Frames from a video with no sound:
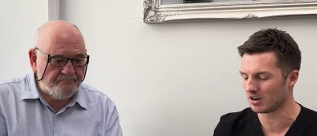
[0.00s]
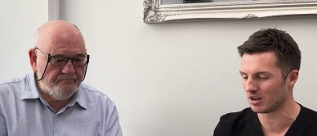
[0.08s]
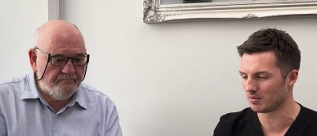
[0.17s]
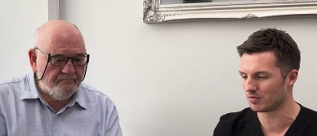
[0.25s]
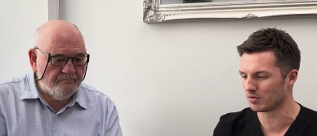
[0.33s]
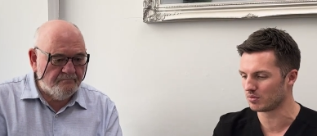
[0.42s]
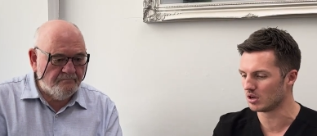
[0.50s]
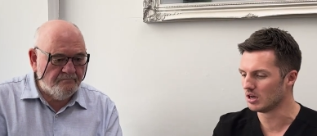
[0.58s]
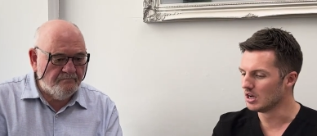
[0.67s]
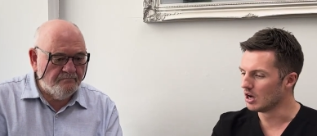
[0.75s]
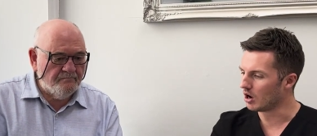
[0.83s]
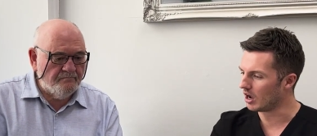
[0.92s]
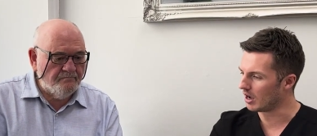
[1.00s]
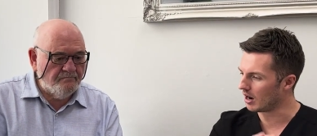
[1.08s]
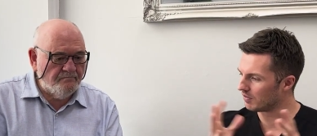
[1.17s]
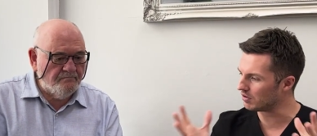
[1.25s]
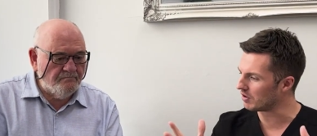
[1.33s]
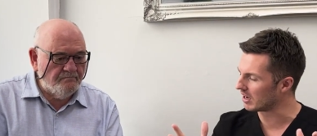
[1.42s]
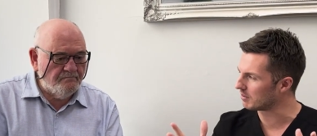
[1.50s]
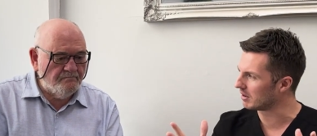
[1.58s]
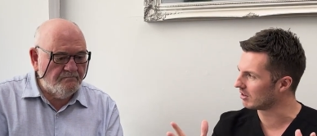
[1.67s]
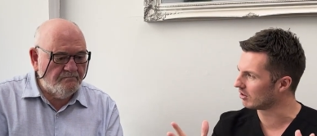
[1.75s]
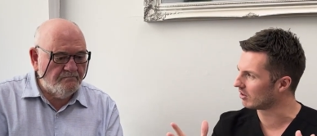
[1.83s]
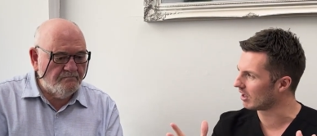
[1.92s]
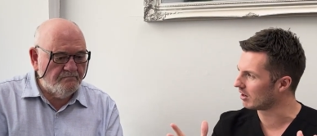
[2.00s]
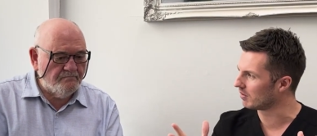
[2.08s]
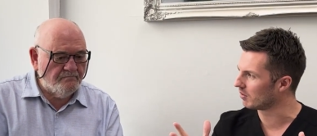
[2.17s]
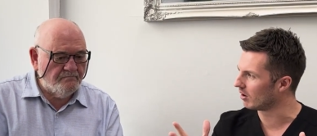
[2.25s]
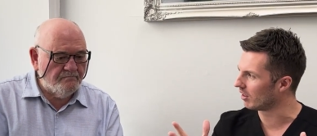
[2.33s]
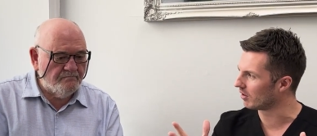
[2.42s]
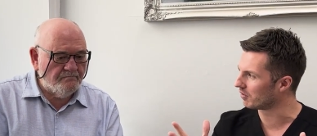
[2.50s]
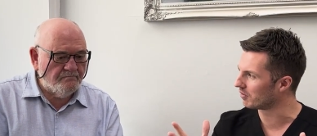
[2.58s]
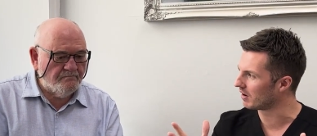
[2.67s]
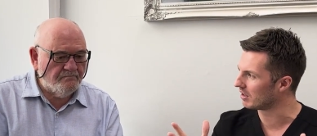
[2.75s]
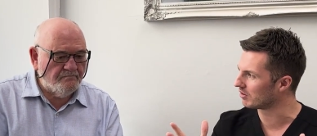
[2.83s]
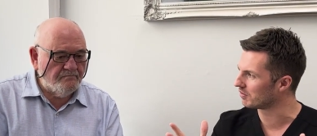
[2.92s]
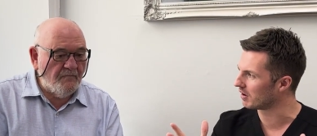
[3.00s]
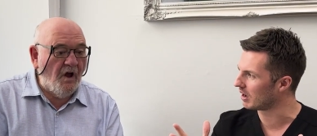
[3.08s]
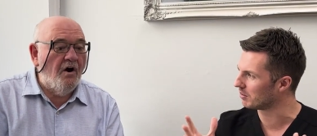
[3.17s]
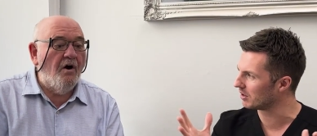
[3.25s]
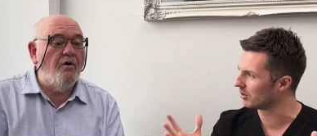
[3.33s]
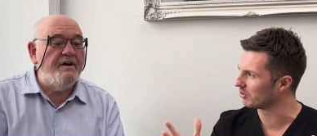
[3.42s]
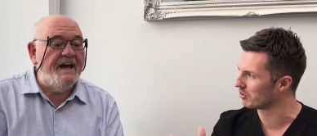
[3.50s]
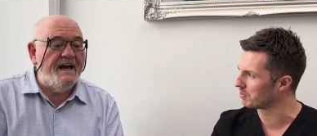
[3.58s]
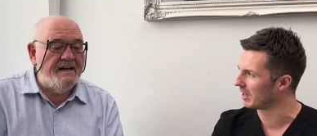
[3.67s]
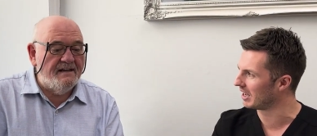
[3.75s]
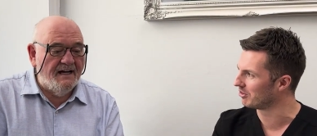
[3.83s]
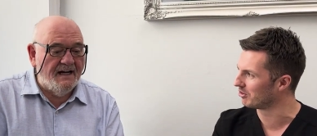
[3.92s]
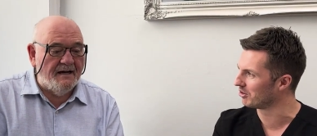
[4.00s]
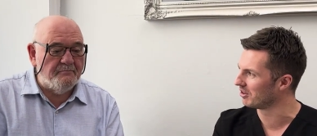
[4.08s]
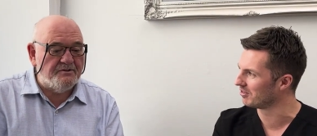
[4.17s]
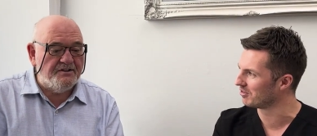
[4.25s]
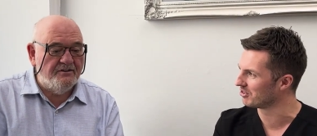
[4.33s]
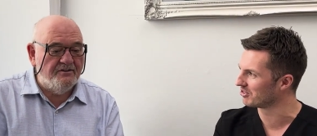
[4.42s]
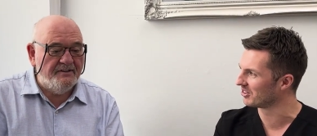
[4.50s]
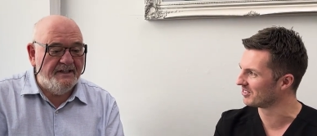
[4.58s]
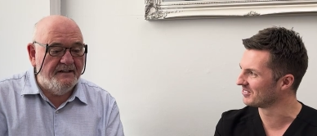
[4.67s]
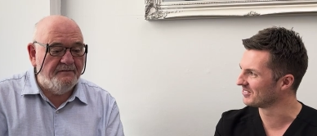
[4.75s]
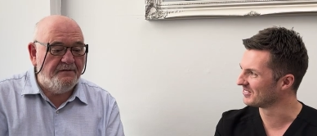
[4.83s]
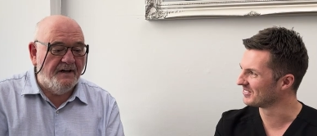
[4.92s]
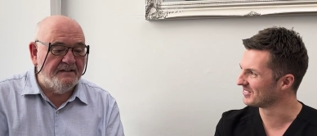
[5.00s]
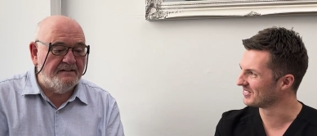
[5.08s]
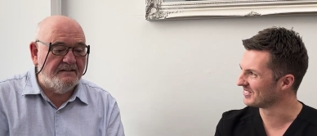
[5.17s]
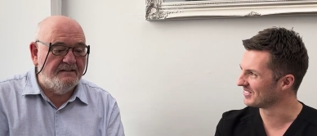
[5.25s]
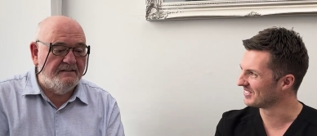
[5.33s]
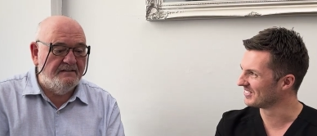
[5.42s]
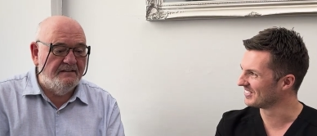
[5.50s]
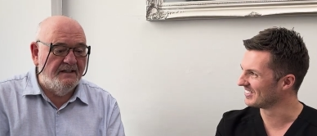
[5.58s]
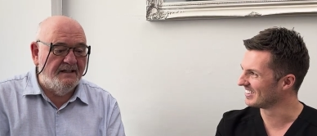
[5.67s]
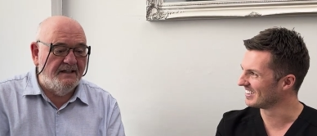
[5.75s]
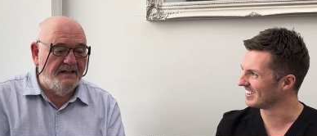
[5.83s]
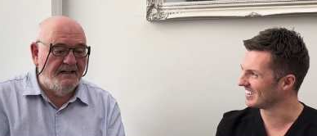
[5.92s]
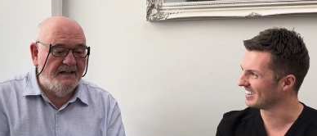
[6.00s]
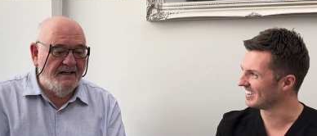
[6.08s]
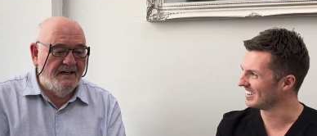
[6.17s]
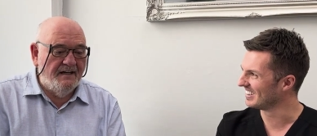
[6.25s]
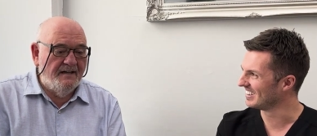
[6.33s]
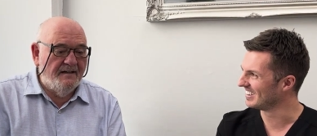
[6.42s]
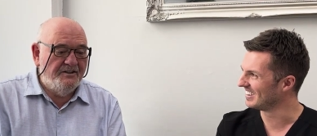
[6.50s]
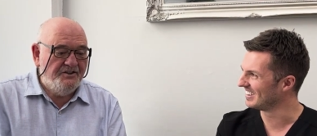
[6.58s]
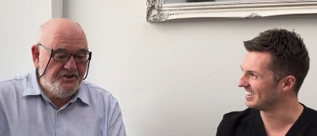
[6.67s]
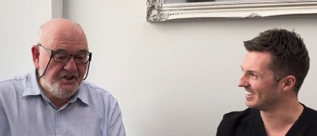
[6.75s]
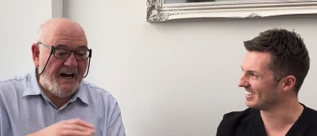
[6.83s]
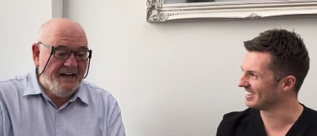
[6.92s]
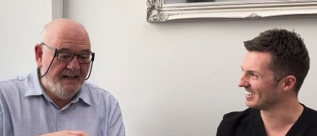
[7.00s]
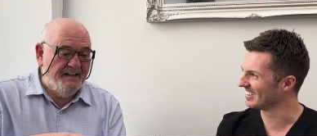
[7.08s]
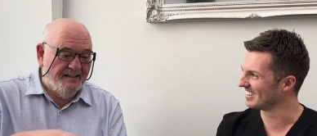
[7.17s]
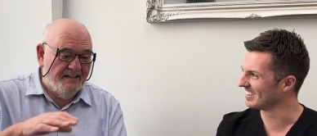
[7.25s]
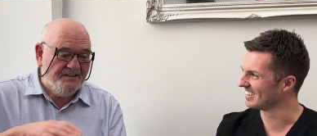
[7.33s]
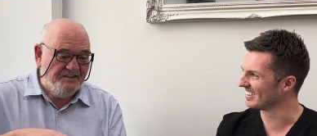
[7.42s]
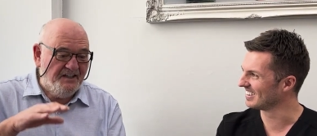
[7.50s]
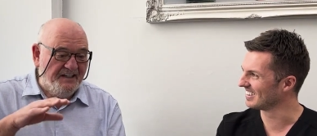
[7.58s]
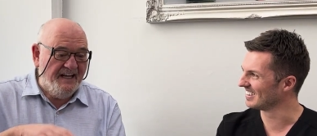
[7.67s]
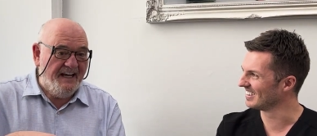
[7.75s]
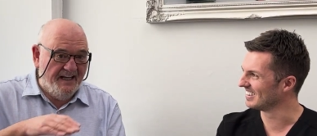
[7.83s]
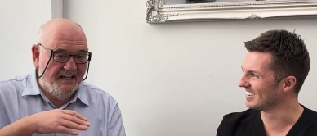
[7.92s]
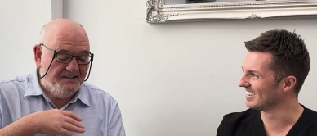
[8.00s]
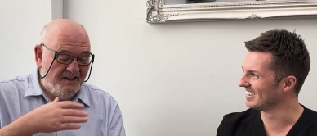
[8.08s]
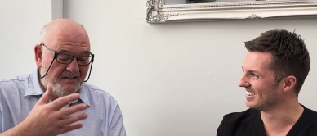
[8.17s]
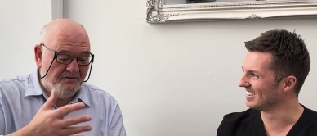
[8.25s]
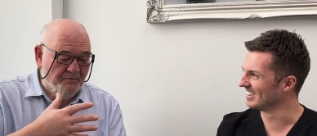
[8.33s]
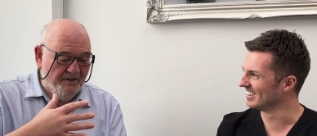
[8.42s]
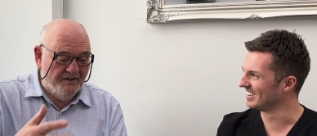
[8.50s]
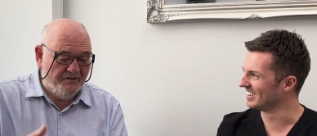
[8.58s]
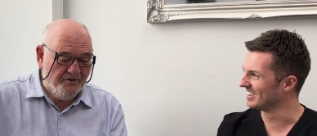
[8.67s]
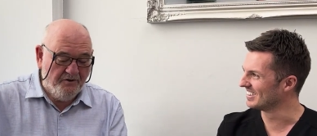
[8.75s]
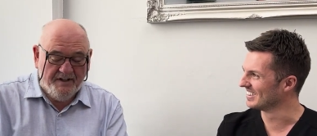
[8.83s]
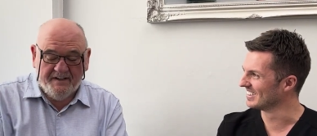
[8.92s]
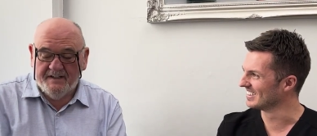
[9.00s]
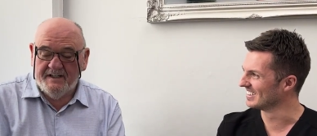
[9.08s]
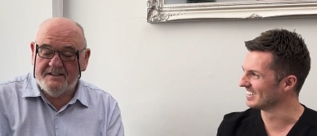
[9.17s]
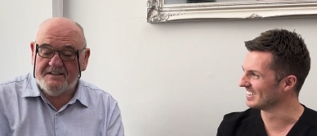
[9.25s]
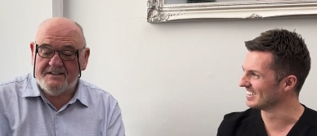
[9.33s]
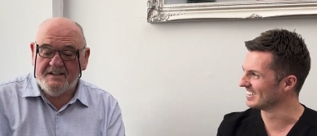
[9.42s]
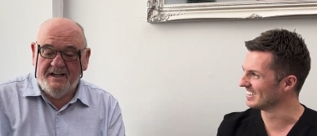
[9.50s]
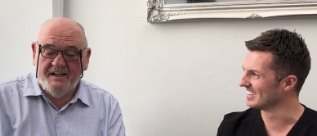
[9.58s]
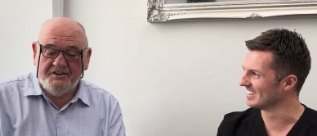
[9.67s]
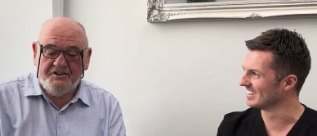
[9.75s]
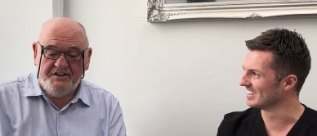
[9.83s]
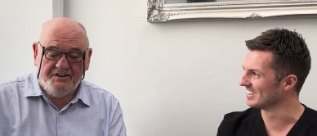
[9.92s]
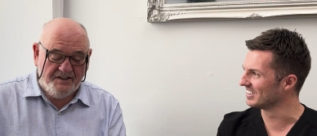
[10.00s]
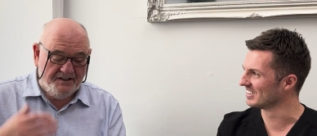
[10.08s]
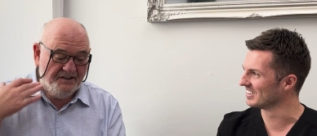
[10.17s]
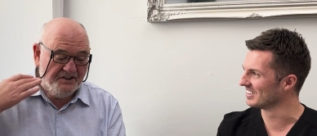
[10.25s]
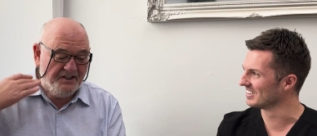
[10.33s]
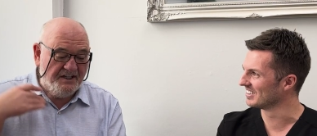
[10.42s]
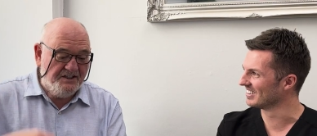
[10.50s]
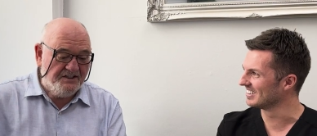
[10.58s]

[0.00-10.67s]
Speaker 1: um, from you. Uh, have you recommended to any other friends and family? Oh yeah, absolutely.
Speaker 2: In, in fact, uh, Janet is today as as we are doing this she's in the city